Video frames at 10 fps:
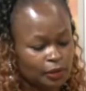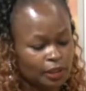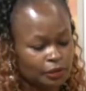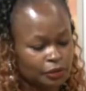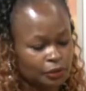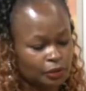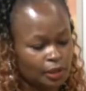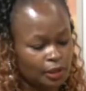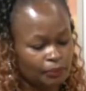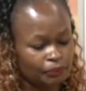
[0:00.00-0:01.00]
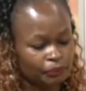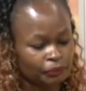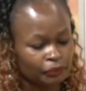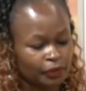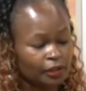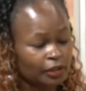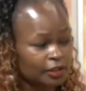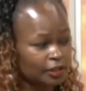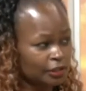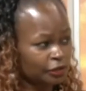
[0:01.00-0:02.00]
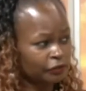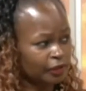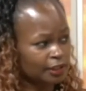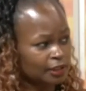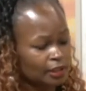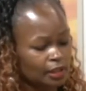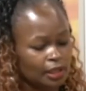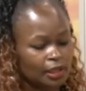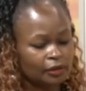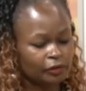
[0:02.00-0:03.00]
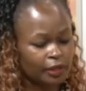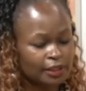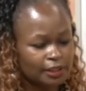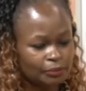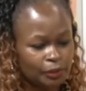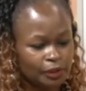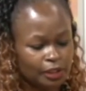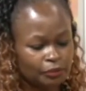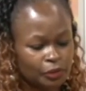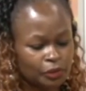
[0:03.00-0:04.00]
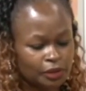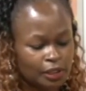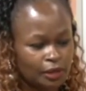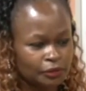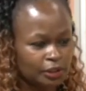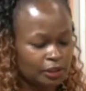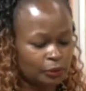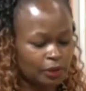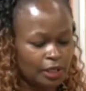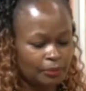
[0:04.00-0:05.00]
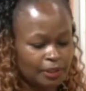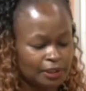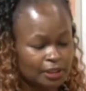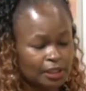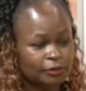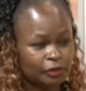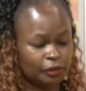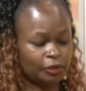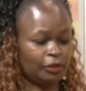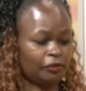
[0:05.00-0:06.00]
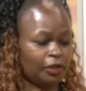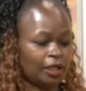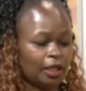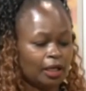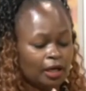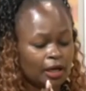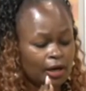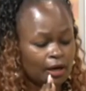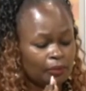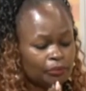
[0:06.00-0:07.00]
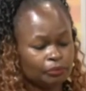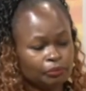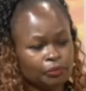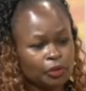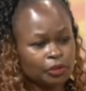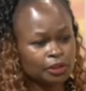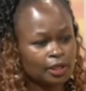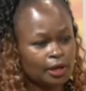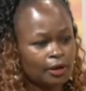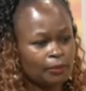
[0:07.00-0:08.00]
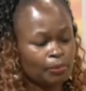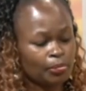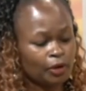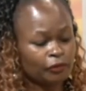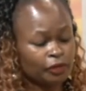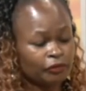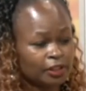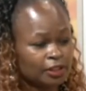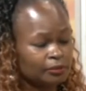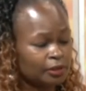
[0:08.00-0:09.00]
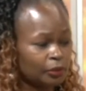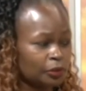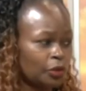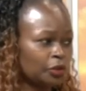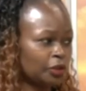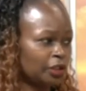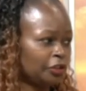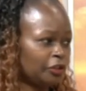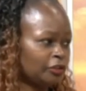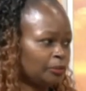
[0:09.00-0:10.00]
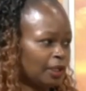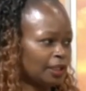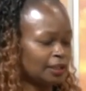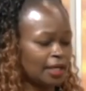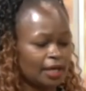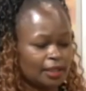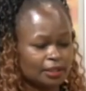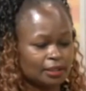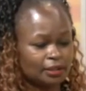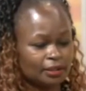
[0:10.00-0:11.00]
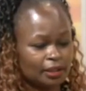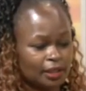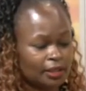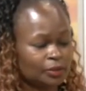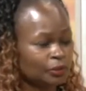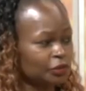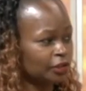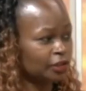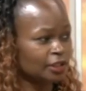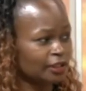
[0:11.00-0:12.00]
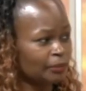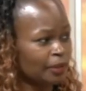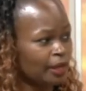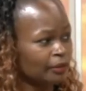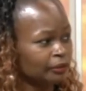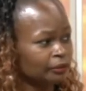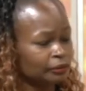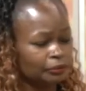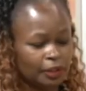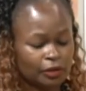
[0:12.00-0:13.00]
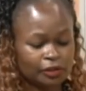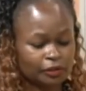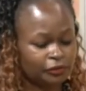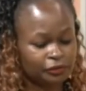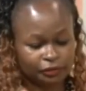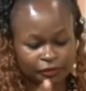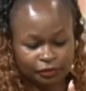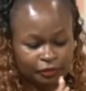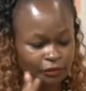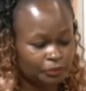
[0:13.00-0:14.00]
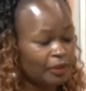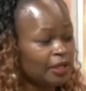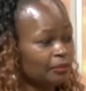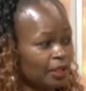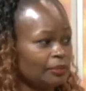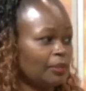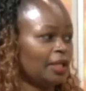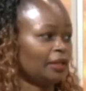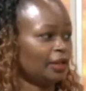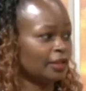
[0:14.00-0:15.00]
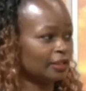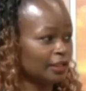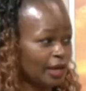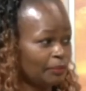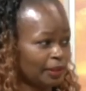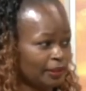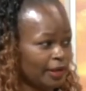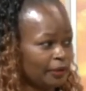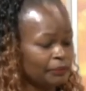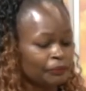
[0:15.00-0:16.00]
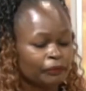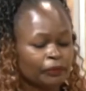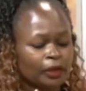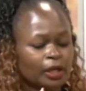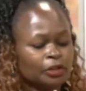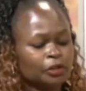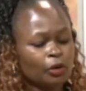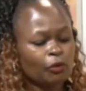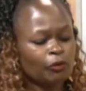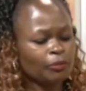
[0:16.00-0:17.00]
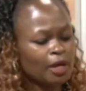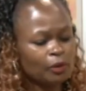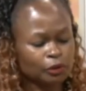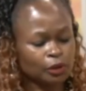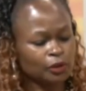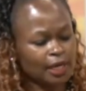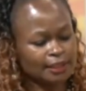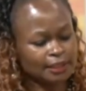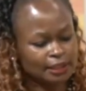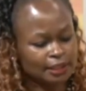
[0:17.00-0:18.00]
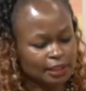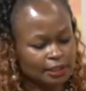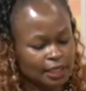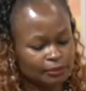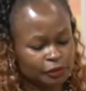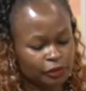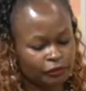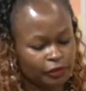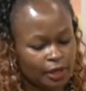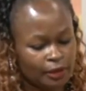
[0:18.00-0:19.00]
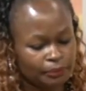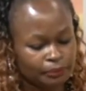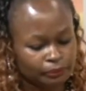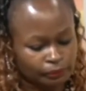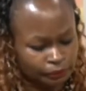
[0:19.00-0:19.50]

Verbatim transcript: look into um, the research of it. Okay. Like, for example, in most counties, what happens in terms of G B V, um, most um, of the victims, they would go to the chief's place and the case would just disappear mm-hmm. because of many, many, many things that happened there. Mm. So for me, I would look at it in terms of, um,